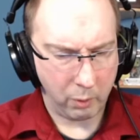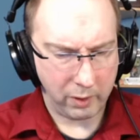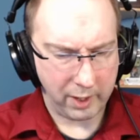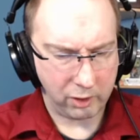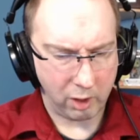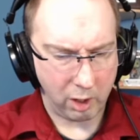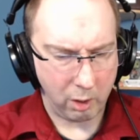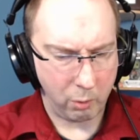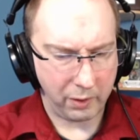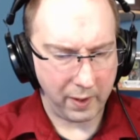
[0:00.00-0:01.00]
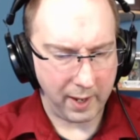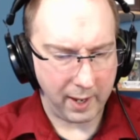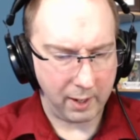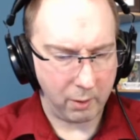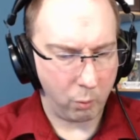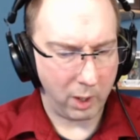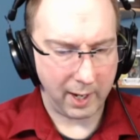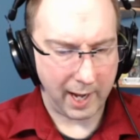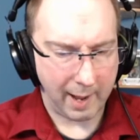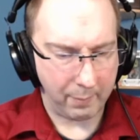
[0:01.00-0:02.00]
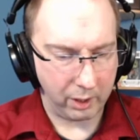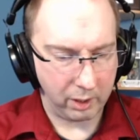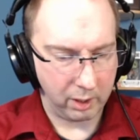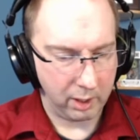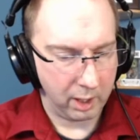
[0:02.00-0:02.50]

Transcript: when they saw what had happened,